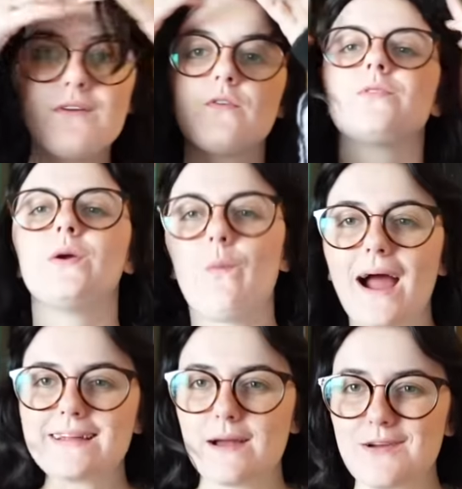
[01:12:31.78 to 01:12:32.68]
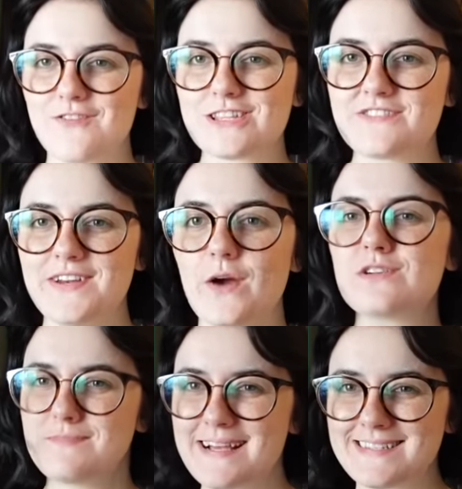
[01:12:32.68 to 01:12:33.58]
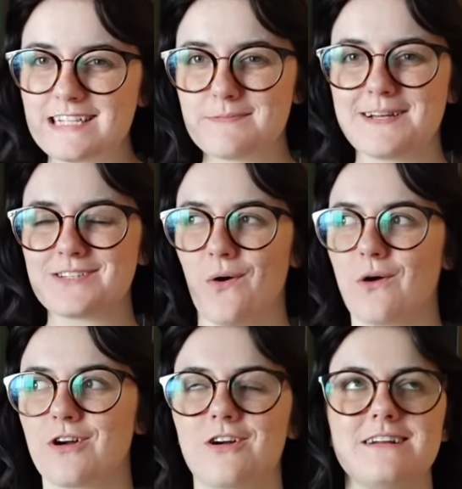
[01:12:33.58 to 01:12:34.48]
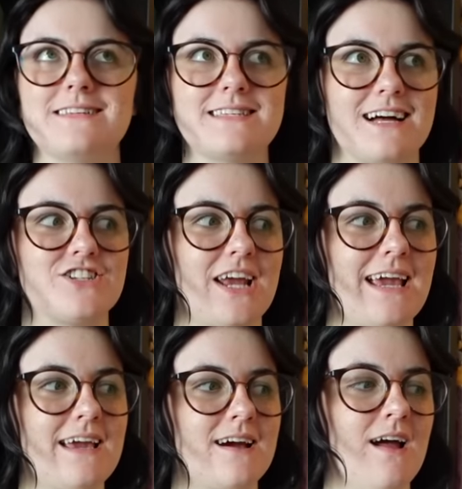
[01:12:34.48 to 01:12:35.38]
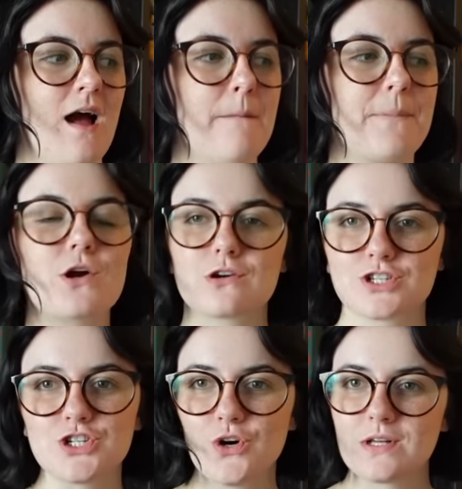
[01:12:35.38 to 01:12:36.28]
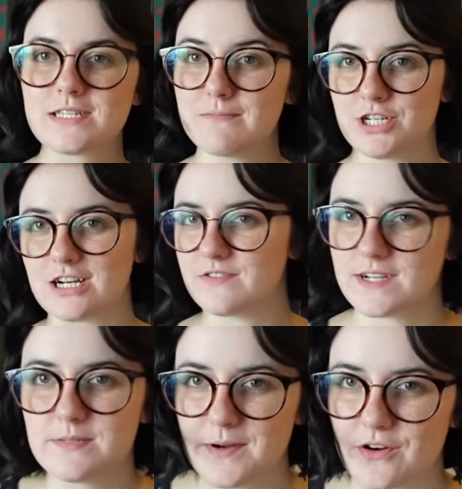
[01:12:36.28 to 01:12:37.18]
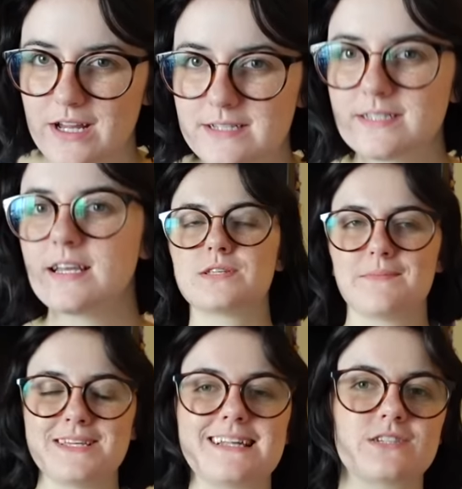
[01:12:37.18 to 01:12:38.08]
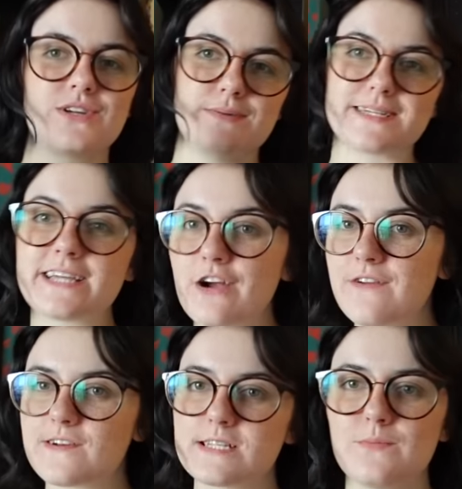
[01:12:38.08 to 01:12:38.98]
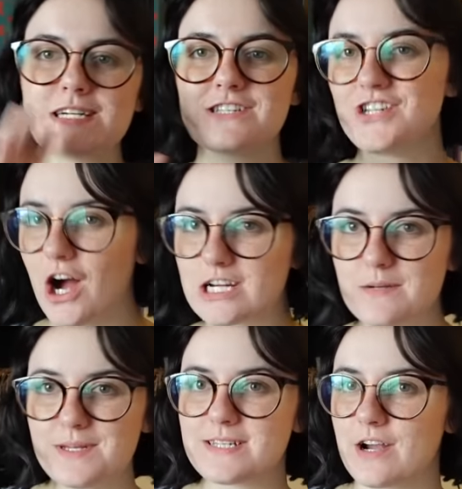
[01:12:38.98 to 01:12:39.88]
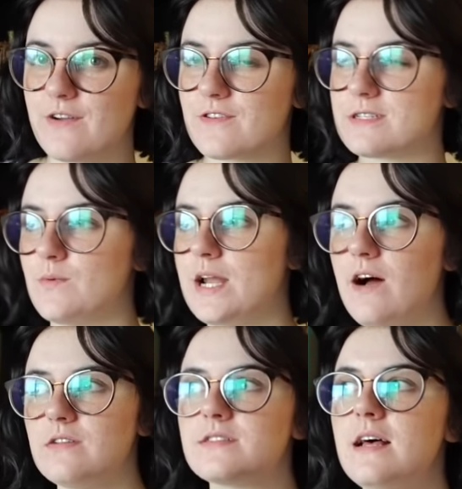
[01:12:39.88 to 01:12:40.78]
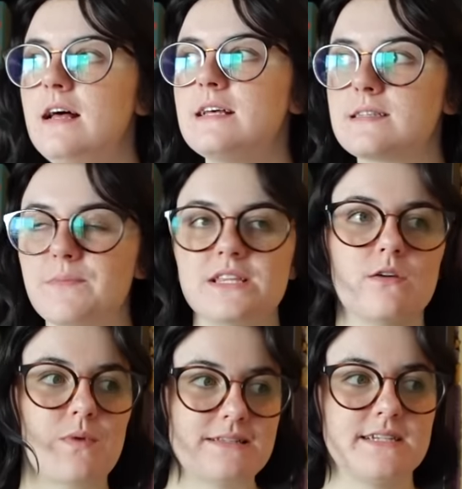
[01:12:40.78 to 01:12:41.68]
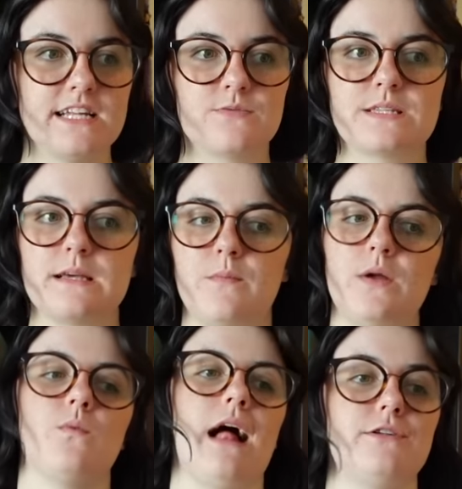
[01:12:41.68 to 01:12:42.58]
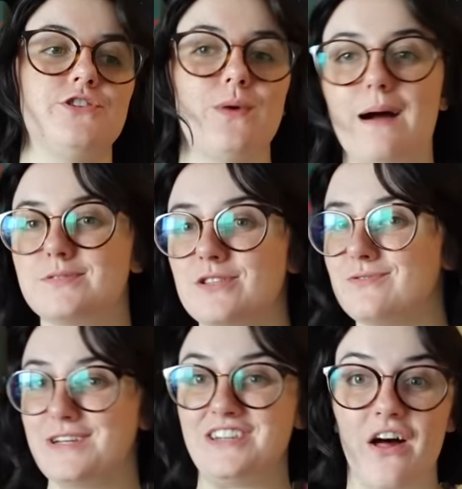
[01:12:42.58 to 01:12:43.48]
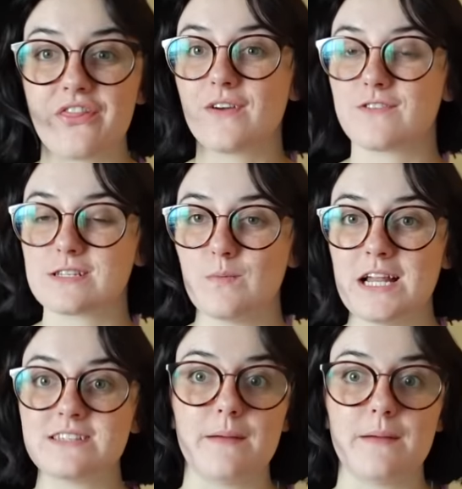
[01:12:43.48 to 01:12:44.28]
We have a really wide gambit for this video, which makes sense because horror is such a personal subjective experience. Something that's going to be scary for someone is not going to be scary for someone else. Something that resonates with someone will do absolutely nothing for someone else.